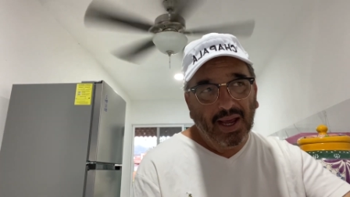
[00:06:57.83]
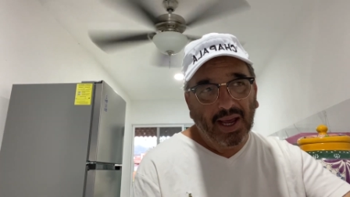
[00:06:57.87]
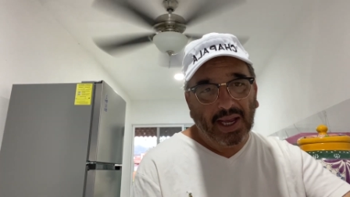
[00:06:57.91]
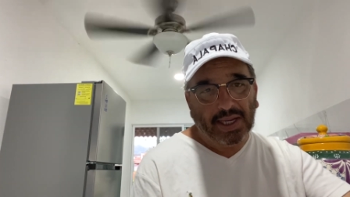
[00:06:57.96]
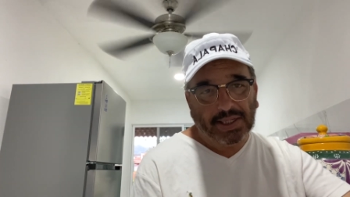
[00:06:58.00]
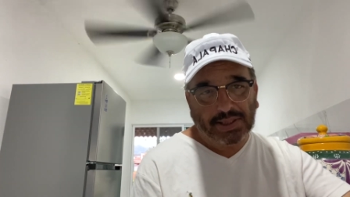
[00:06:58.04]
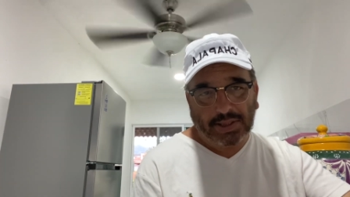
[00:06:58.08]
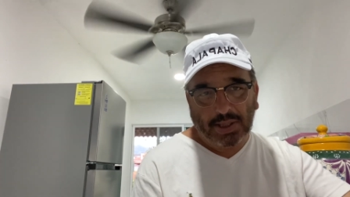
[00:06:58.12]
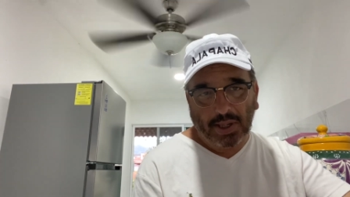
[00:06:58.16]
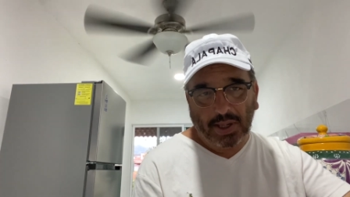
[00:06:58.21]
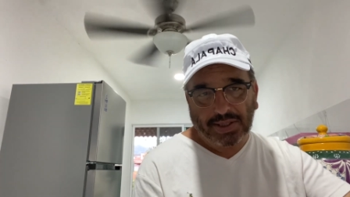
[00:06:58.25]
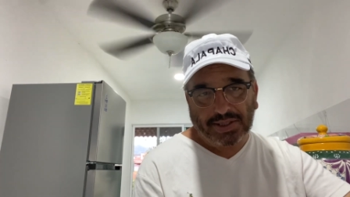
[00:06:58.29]
I
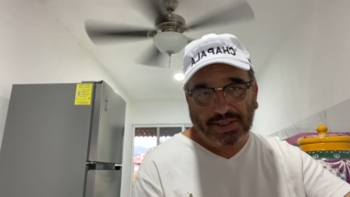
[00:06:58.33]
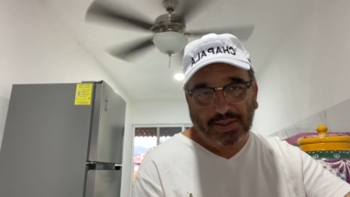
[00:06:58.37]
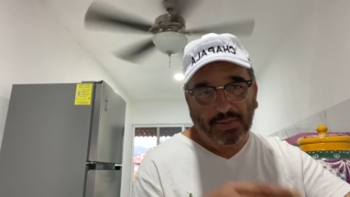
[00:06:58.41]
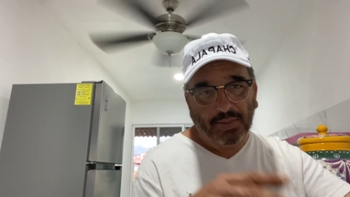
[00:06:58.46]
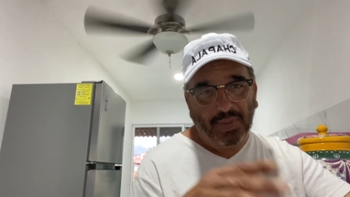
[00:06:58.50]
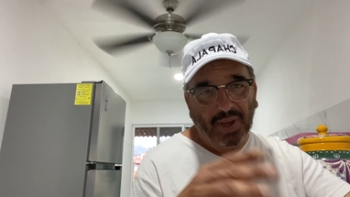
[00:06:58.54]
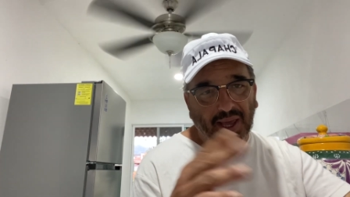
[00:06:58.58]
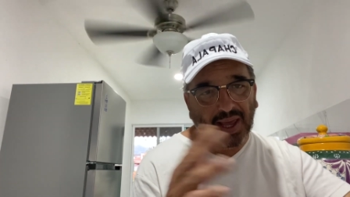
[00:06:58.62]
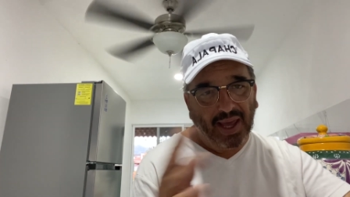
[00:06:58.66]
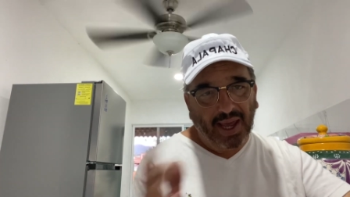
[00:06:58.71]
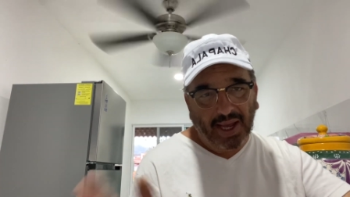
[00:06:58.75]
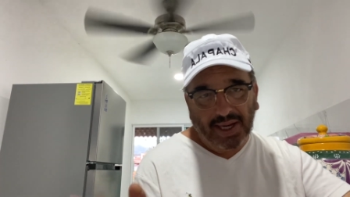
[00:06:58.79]
saw
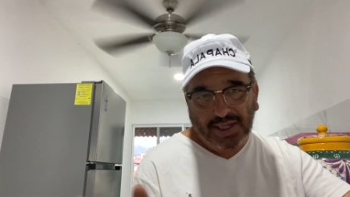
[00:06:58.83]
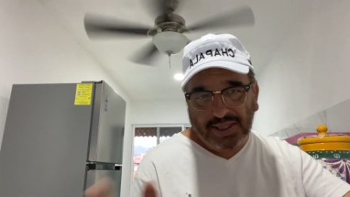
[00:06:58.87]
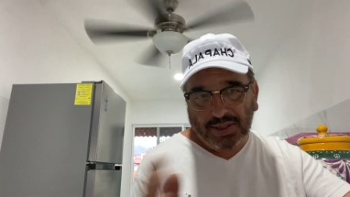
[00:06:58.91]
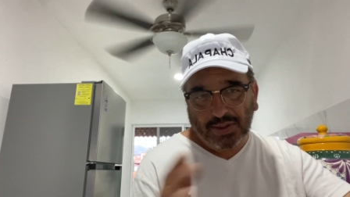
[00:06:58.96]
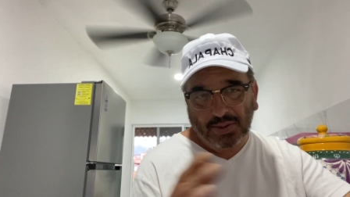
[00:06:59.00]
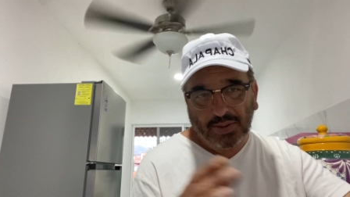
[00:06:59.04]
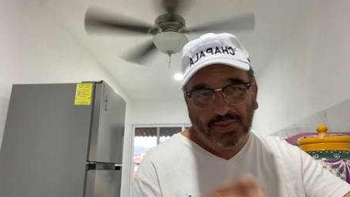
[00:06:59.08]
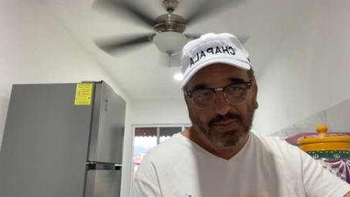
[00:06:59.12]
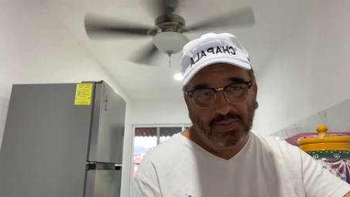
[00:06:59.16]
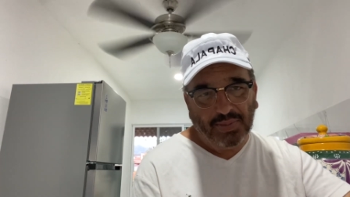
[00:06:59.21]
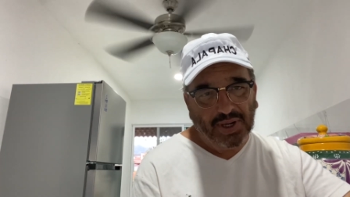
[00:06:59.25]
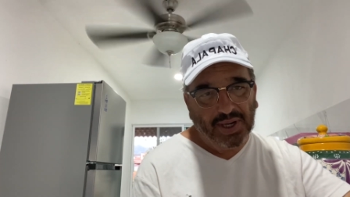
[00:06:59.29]
some
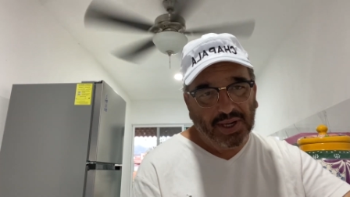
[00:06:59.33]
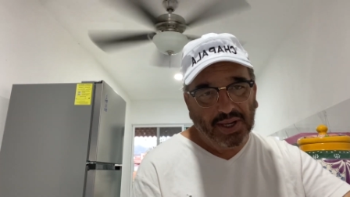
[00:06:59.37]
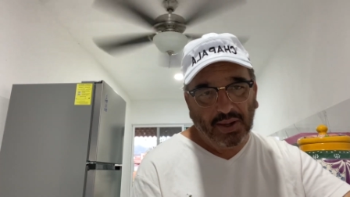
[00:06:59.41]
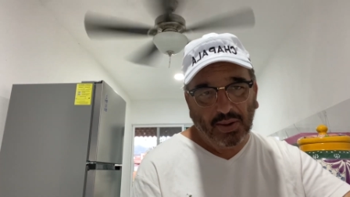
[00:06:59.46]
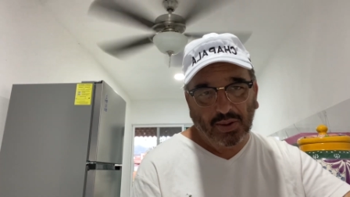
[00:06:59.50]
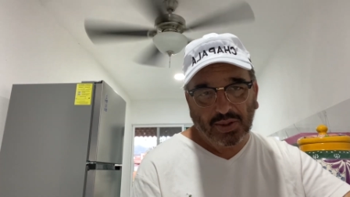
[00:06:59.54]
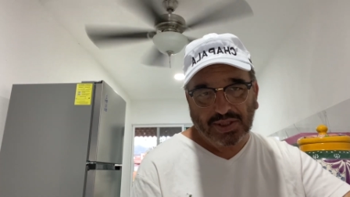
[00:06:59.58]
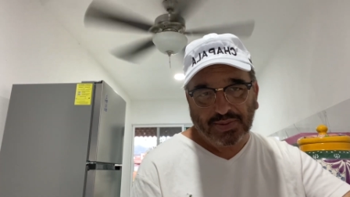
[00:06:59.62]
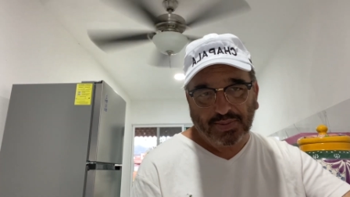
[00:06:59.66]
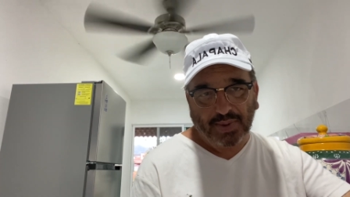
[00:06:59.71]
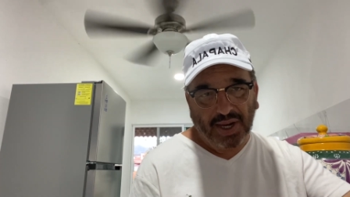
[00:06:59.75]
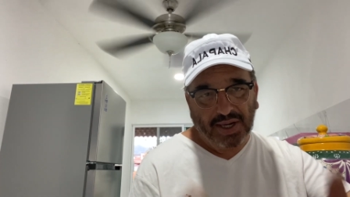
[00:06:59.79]
excellent
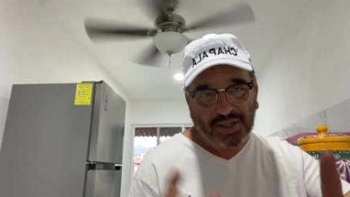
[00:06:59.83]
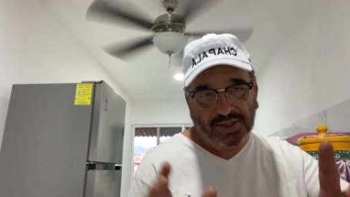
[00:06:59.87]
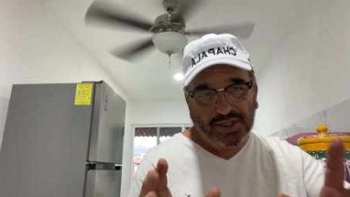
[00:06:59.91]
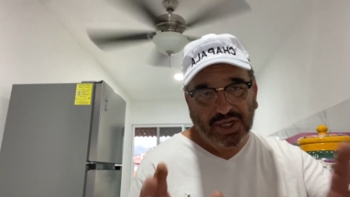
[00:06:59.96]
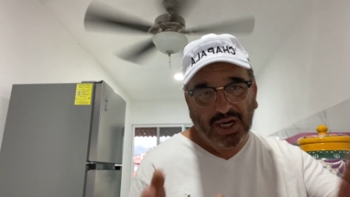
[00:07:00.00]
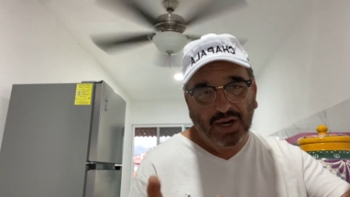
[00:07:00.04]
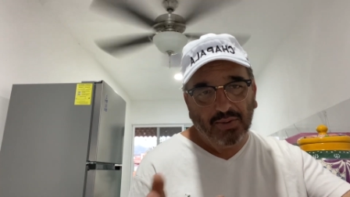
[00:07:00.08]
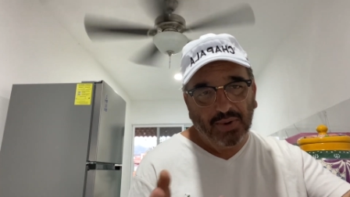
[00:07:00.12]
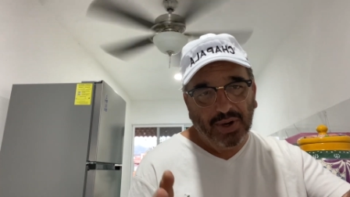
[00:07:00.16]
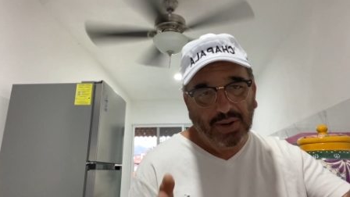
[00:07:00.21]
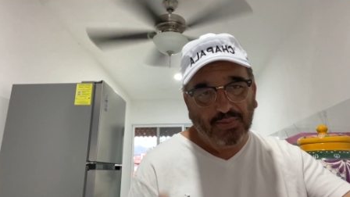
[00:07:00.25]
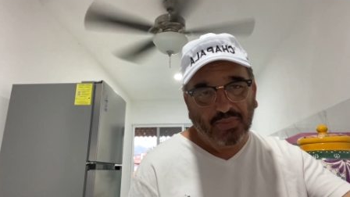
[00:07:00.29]
videos by
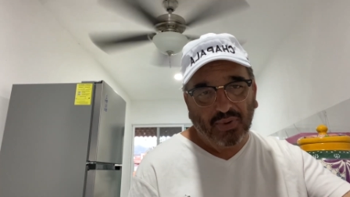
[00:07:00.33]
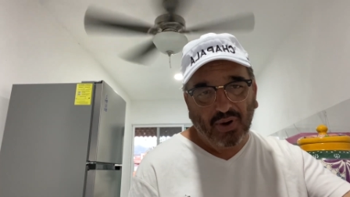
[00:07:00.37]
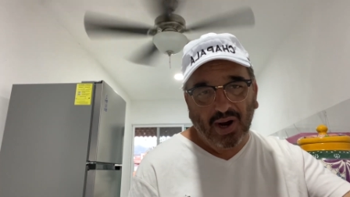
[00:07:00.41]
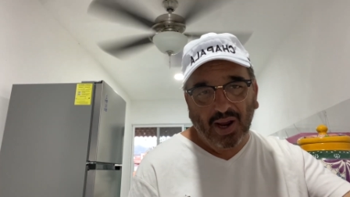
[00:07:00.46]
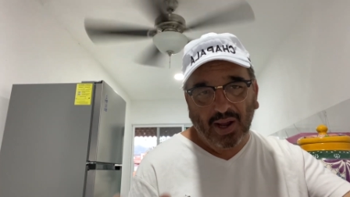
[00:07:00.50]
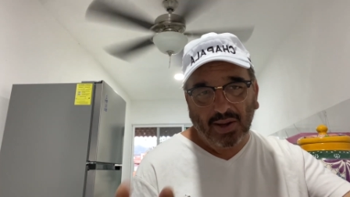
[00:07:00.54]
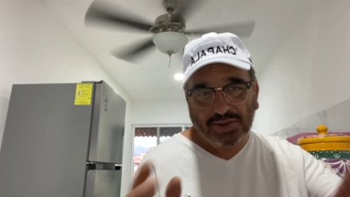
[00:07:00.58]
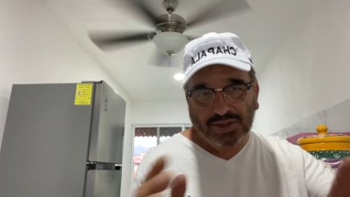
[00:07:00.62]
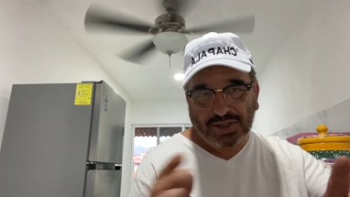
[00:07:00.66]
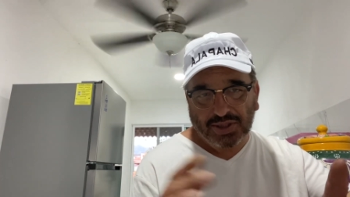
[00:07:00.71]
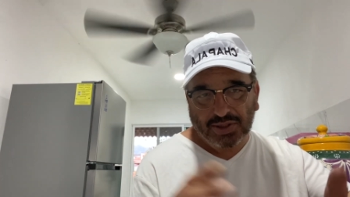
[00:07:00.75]
Jerry Brown's